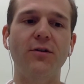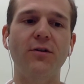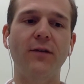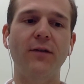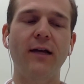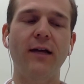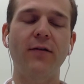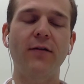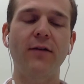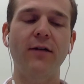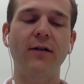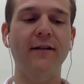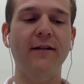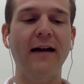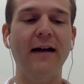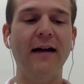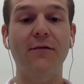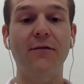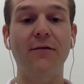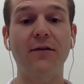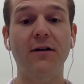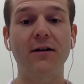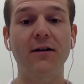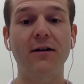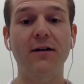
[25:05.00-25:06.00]
and really have a lot of
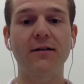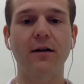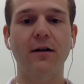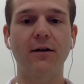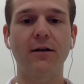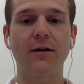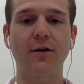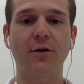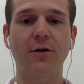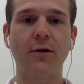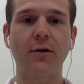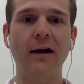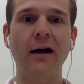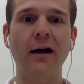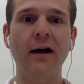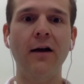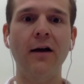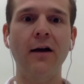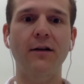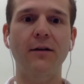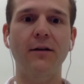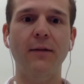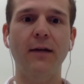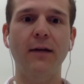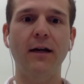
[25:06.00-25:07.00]
advocates on the
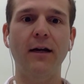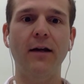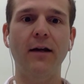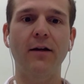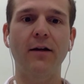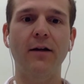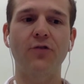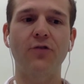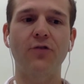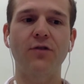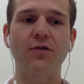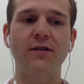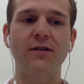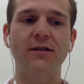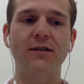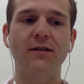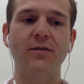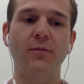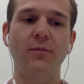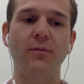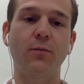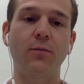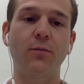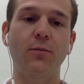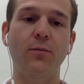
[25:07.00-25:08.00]
ground in many countries is
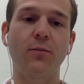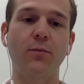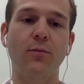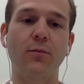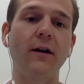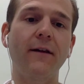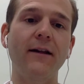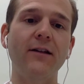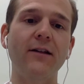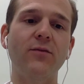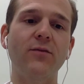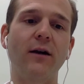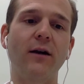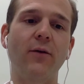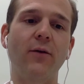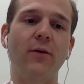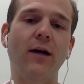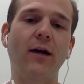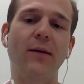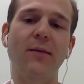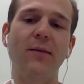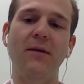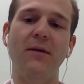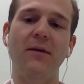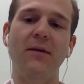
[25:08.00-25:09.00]
important, and that's why
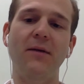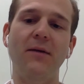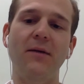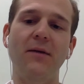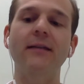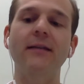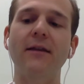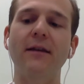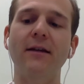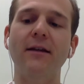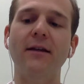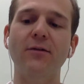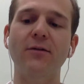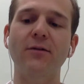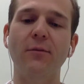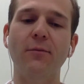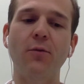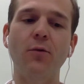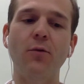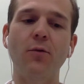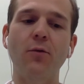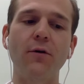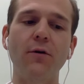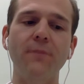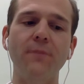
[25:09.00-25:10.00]
YP is, I think, so
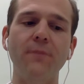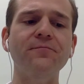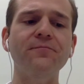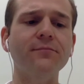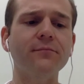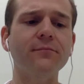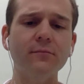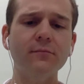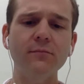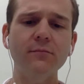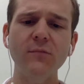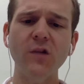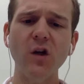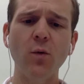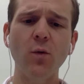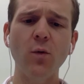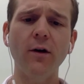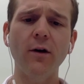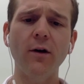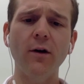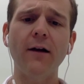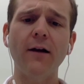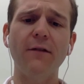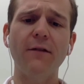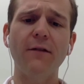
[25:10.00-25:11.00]
important. Where
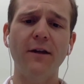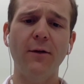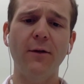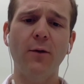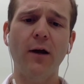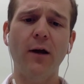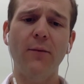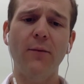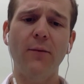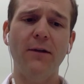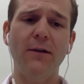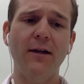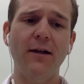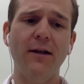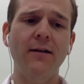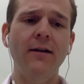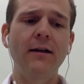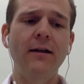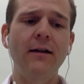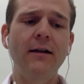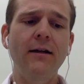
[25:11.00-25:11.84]
a lot of the YP